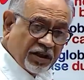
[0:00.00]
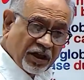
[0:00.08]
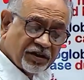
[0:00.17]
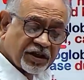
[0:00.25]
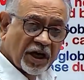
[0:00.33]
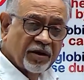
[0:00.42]

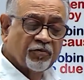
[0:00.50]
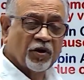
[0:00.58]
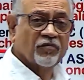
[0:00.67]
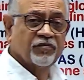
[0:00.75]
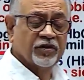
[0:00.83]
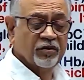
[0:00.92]
type of
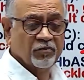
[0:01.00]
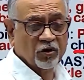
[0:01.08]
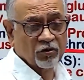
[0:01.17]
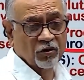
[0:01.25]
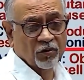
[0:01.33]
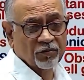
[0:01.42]

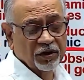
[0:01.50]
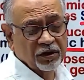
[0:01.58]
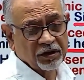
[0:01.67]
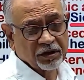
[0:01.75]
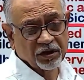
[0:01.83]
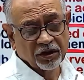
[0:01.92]
hemoglobin,
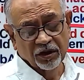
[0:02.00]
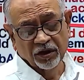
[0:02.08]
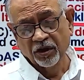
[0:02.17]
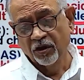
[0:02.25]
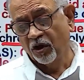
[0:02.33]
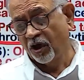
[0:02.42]

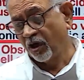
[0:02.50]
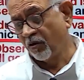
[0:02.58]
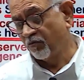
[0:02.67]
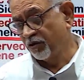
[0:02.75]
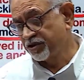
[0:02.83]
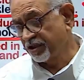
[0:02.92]

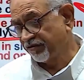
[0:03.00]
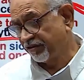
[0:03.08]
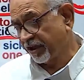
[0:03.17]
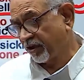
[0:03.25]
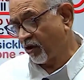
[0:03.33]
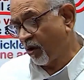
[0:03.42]
which is a
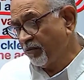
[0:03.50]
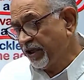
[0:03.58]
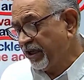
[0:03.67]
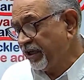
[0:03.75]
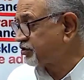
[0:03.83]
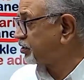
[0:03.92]

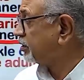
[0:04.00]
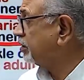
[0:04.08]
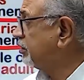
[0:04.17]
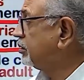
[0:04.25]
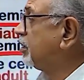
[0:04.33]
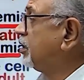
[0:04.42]
combination,
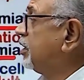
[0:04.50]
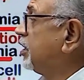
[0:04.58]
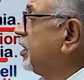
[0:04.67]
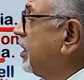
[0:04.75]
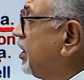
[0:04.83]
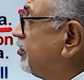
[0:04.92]

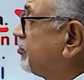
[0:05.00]
is